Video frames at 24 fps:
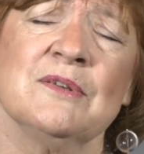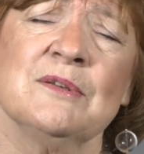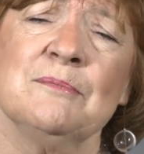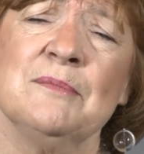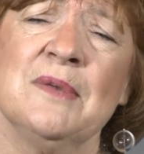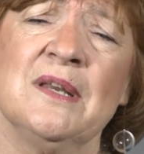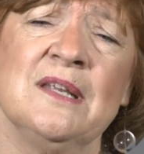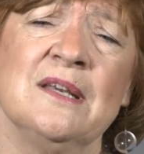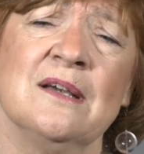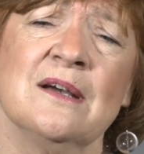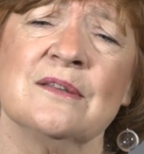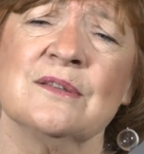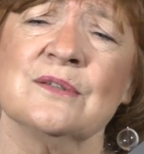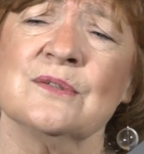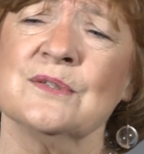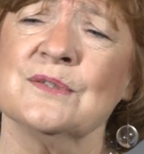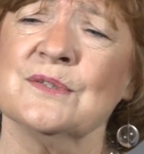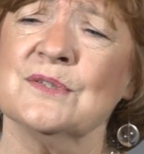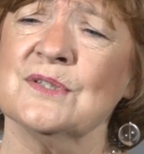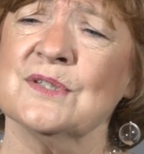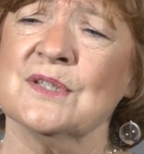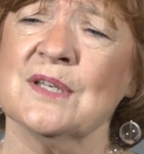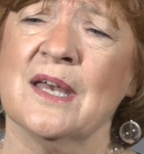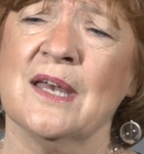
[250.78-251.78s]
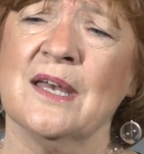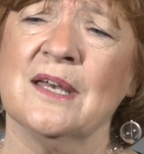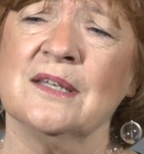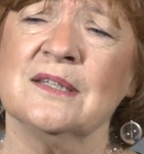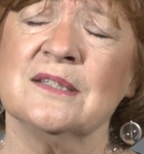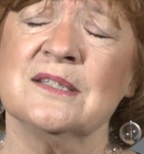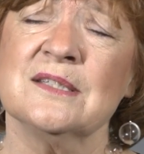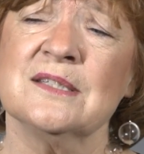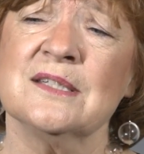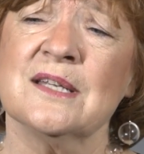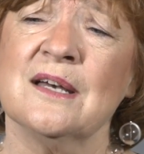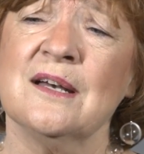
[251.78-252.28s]
many others.
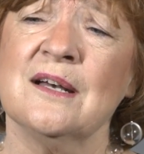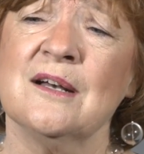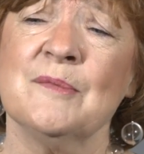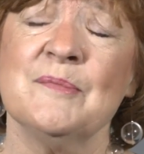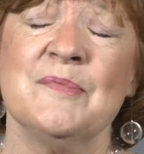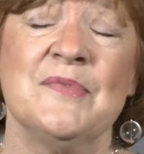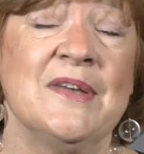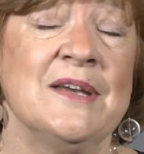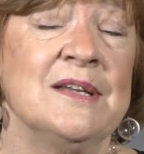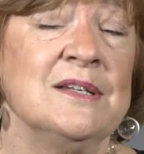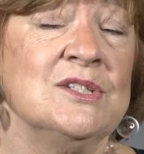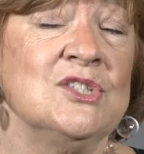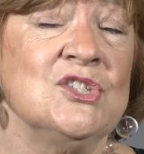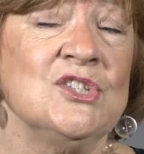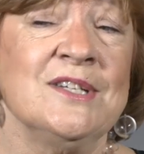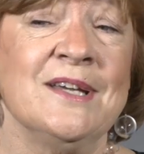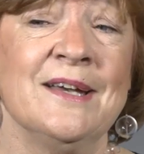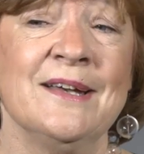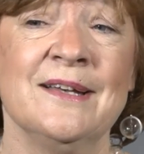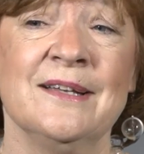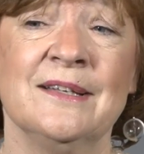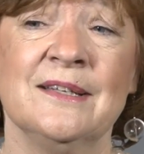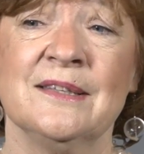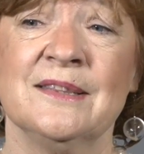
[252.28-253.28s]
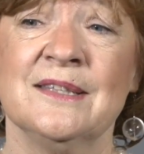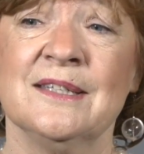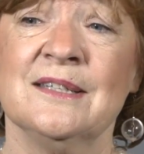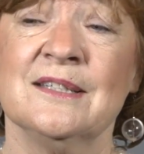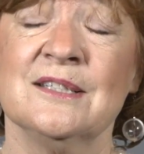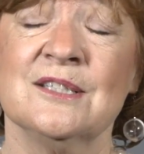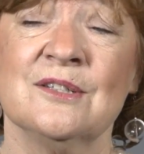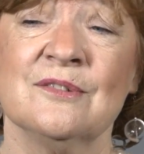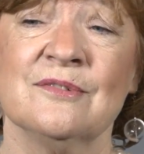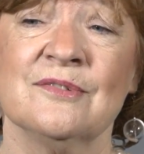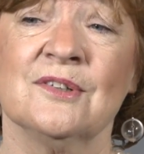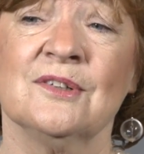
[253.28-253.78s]
And then she had, at the
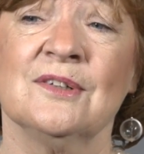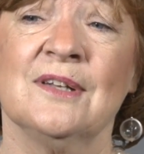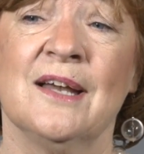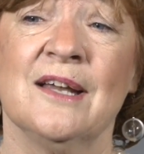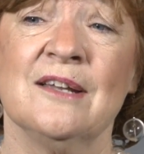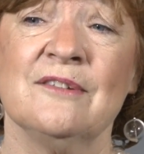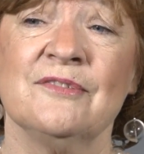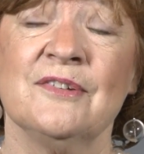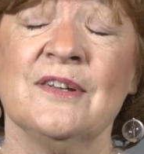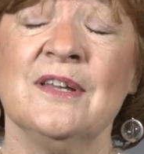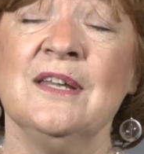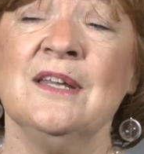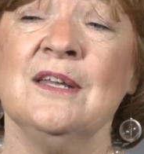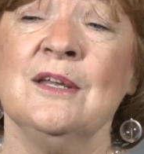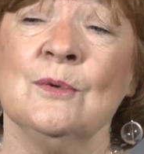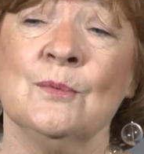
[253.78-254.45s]
end of her life,